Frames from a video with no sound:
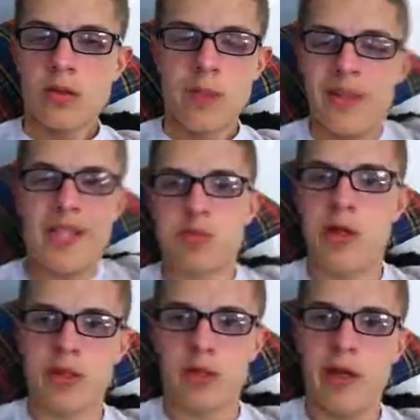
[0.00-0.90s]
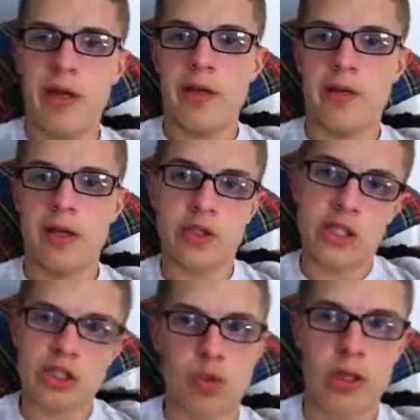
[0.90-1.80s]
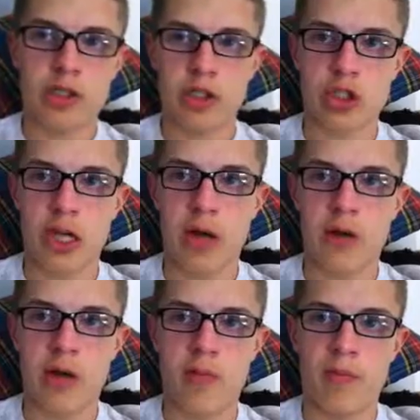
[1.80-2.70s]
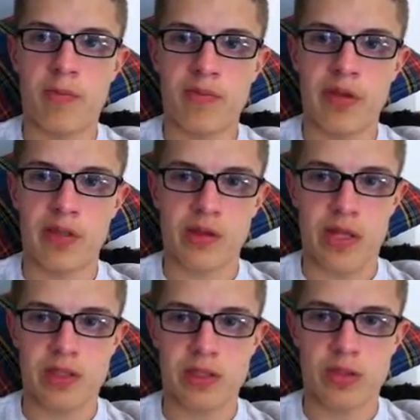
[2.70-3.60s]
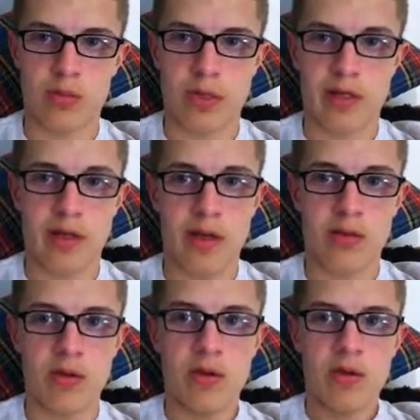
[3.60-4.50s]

I mean, that's basically it. I just got sweaty, took a shower, now I'm feeling lazy, so I'm laying down.